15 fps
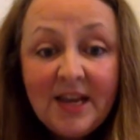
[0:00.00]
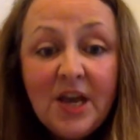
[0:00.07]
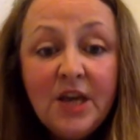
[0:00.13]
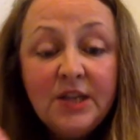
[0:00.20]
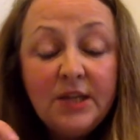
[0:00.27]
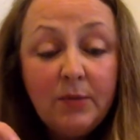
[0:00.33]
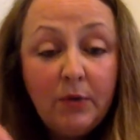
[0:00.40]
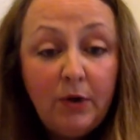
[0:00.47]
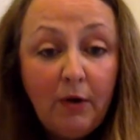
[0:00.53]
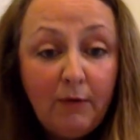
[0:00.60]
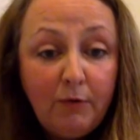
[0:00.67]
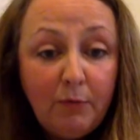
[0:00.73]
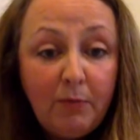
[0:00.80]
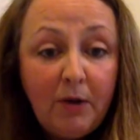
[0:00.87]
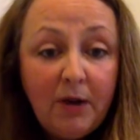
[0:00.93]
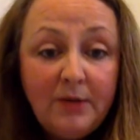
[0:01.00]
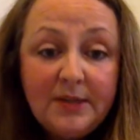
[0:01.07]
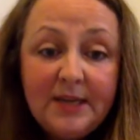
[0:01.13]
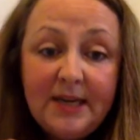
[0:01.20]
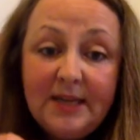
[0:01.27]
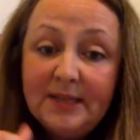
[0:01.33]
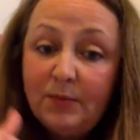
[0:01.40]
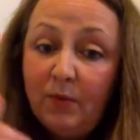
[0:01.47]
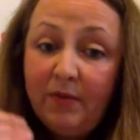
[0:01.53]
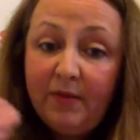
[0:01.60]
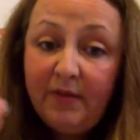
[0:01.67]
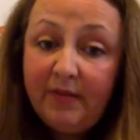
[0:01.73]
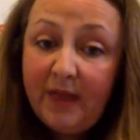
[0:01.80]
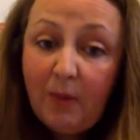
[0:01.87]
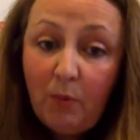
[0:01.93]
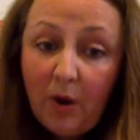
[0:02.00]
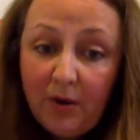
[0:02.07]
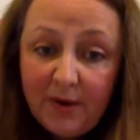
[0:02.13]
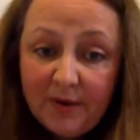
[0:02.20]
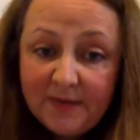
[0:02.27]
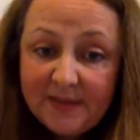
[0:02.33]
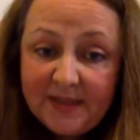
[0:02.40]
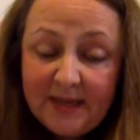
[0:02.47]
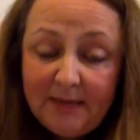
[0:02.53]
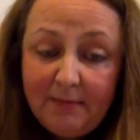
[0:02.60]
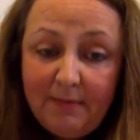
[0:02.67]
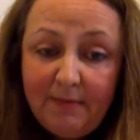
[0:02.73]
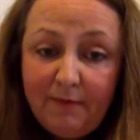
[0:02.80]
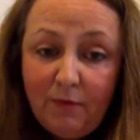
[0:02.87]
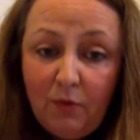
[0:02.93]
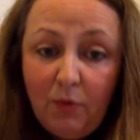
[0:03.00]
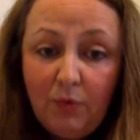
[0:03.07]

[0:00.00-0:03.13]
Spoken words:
So a novel protein is one that they won't have seen before.